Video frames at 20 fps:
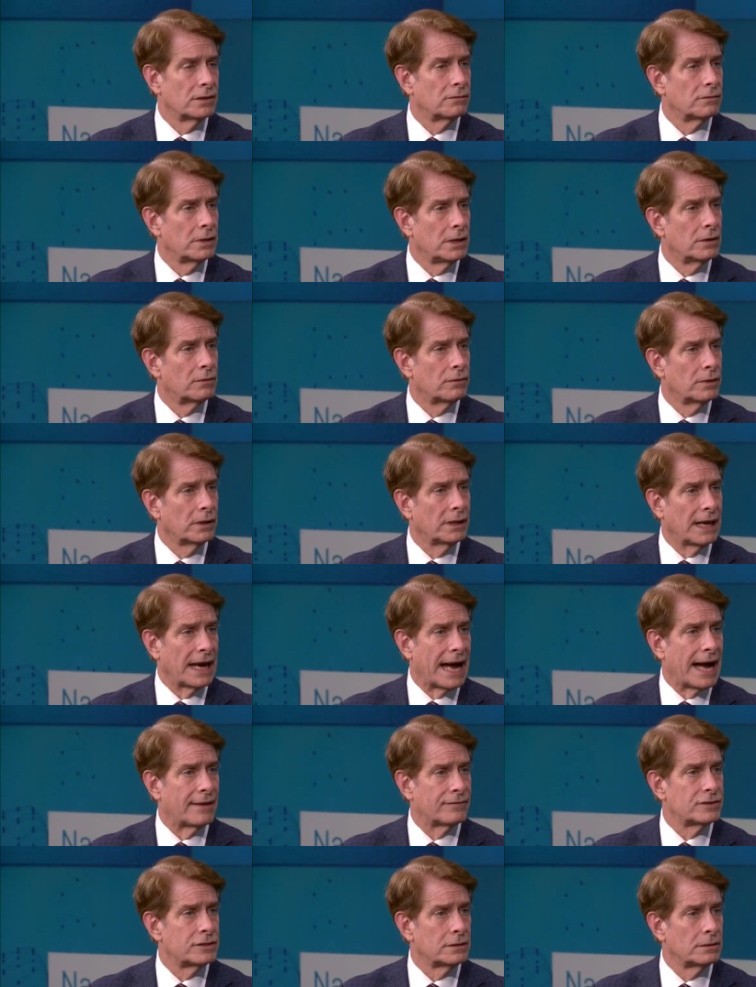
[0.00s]
You really
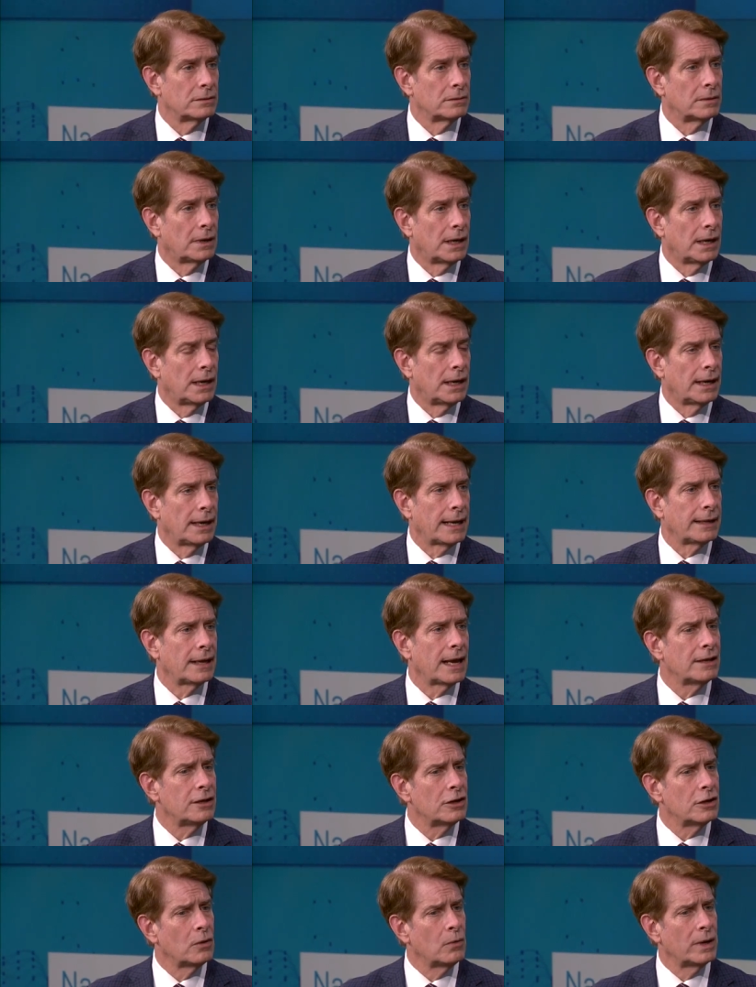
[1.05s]
have to.
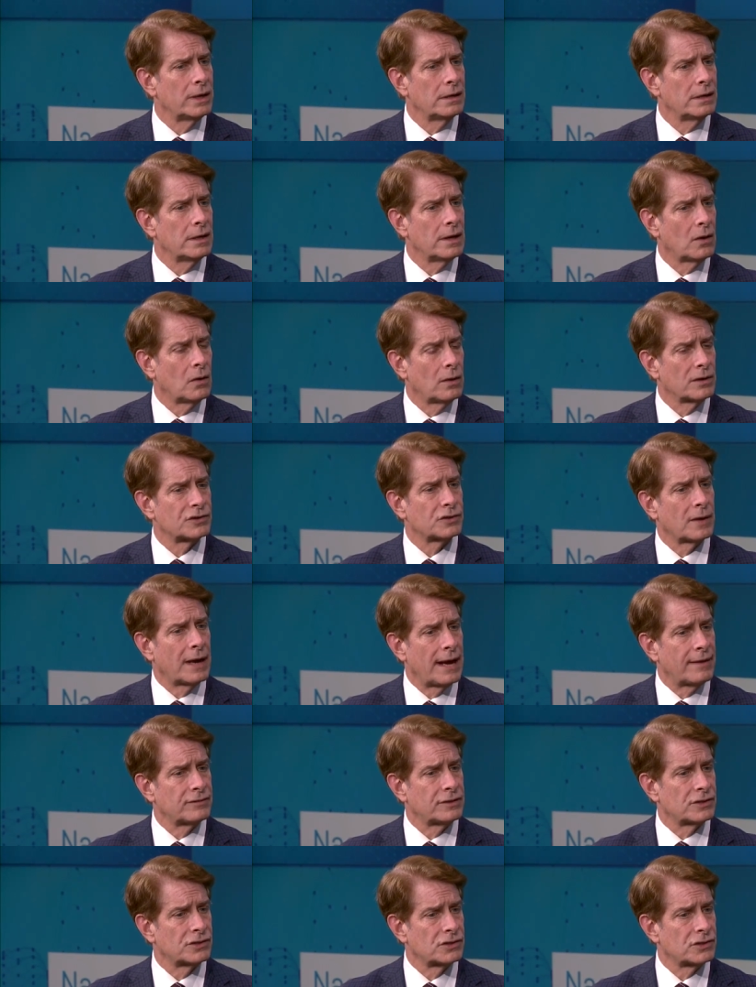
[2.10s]
And you know what? You also
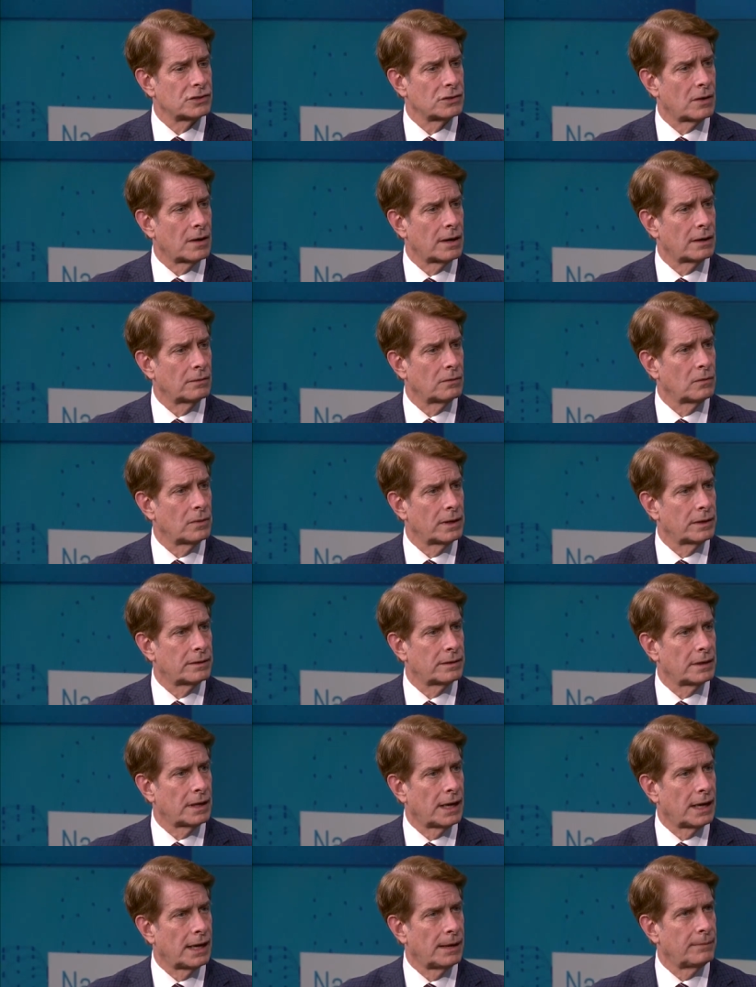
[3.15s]
have to start with
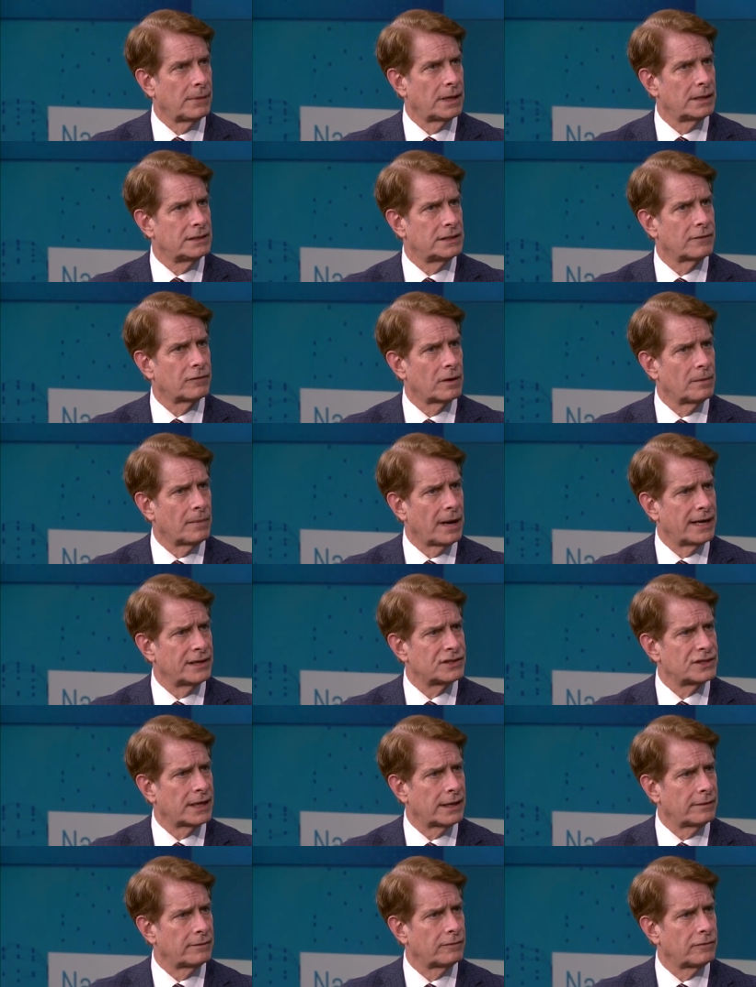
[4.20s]
a different
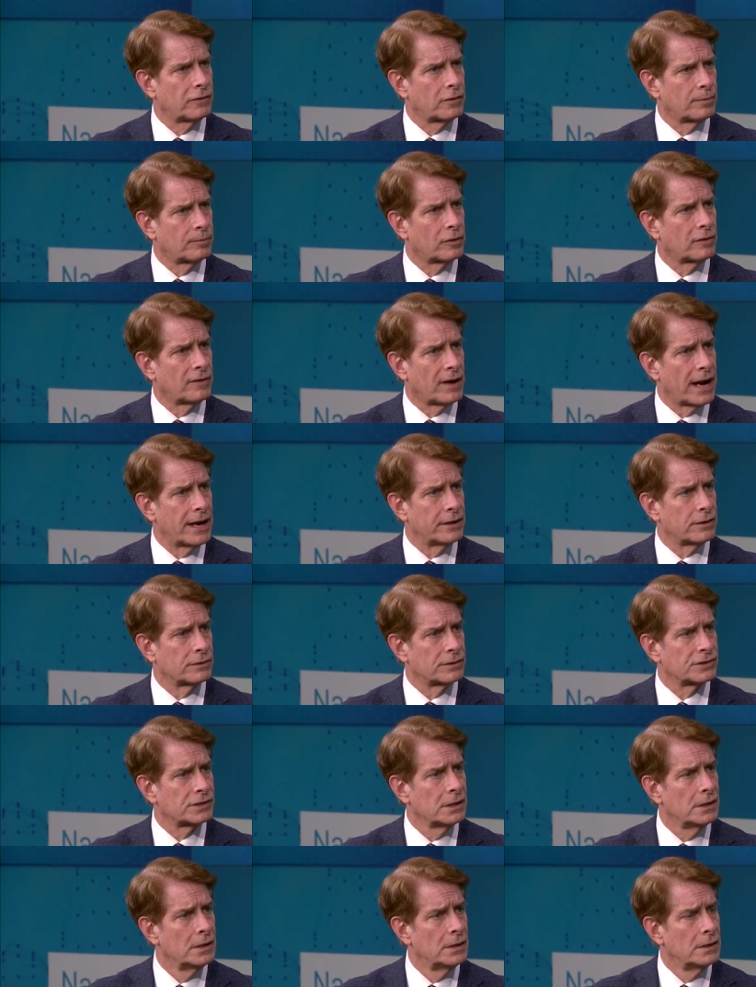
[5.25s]
mindset for providers.